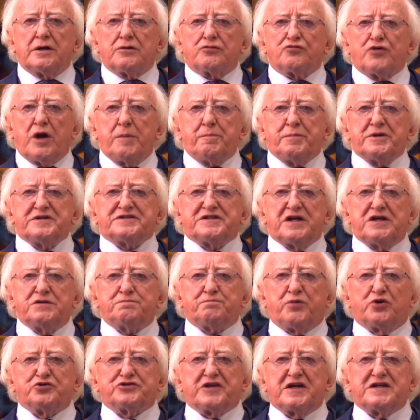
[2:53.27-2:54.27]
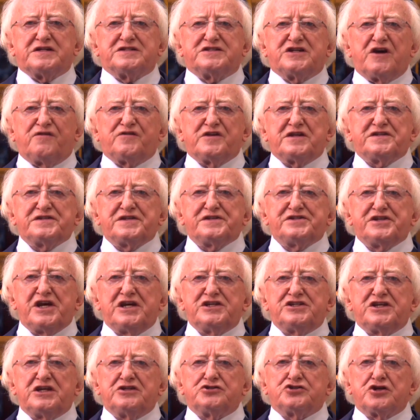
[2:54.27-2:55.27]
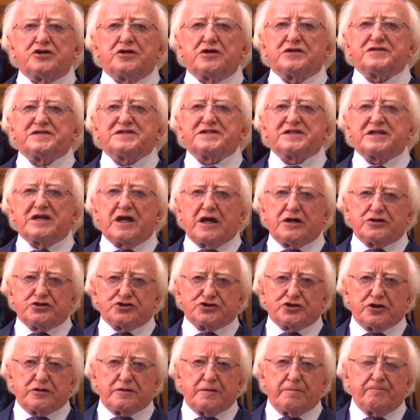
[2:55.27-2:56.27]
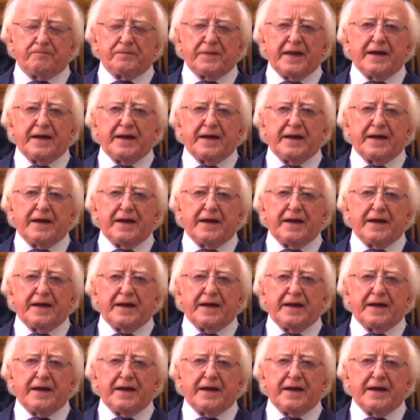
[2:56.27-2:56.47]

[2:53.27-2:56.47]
represent both a devastating denunciation